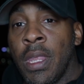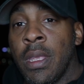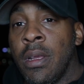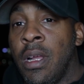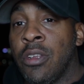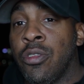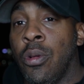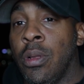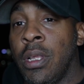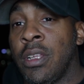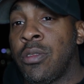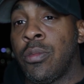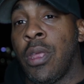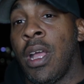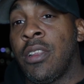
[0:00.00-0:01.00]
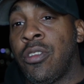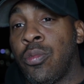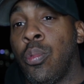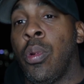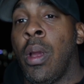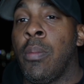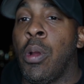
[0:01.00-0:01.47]
That's all. That's
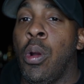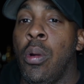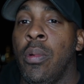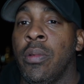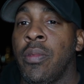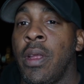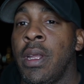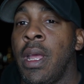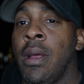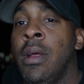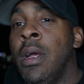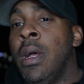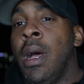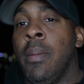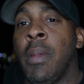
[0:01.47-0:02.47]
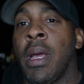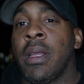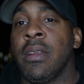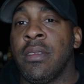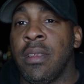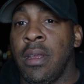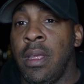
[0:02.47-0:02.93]
where I'm going with right now. I'm not
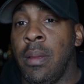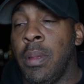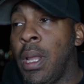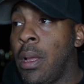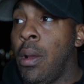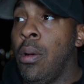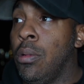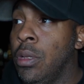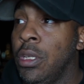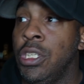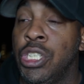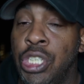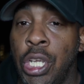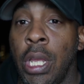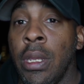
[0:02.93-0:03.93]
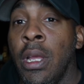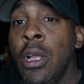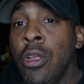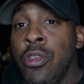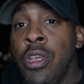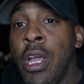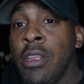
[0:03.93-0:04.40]
going to sit here and be like, holy shit,
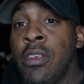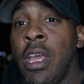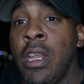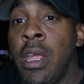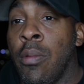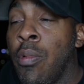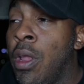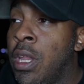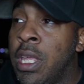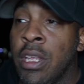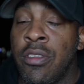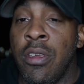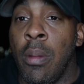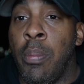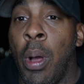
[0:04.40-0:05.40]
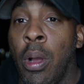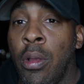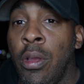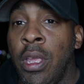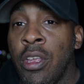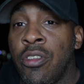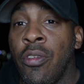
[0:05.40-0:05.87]
you guys got to get ready, get to your
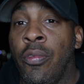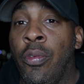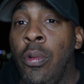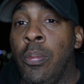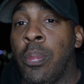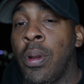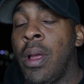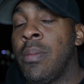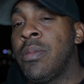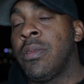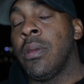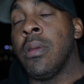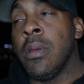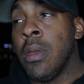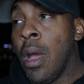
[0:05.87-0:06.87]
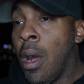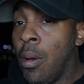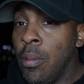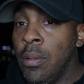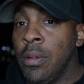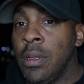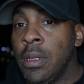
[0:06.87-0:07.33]
bunker, get your food preps. No.
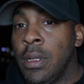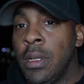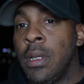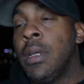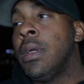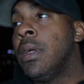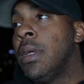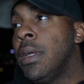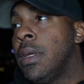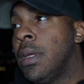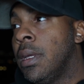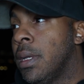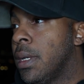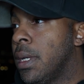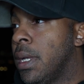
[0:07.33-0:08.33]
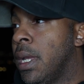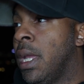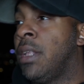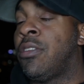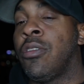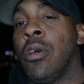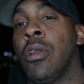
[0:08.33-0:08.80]

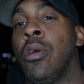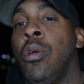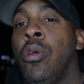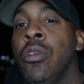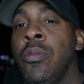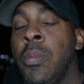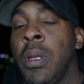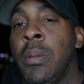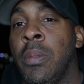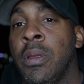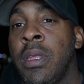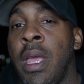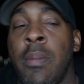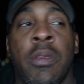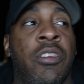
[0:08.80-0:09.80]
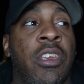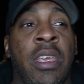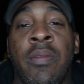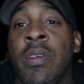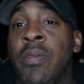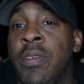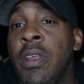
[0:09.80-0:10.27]
It's going to cause minimal damage
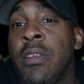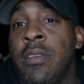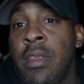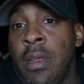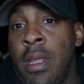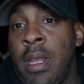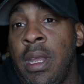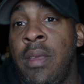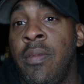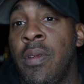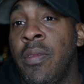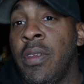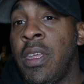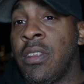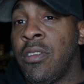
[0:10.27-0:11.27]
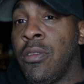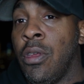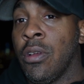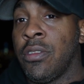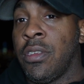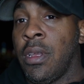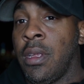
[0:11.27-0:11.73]
even if it does hit land. Even if it hits New
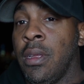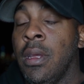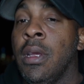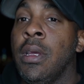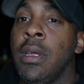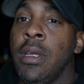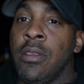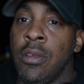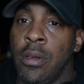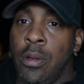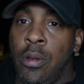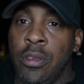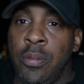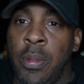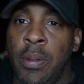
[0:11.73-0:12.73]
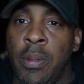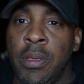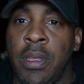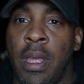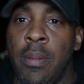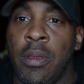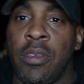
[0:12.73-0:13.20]
York City, it's going to cause minimal
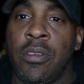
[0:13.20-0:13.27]
damage.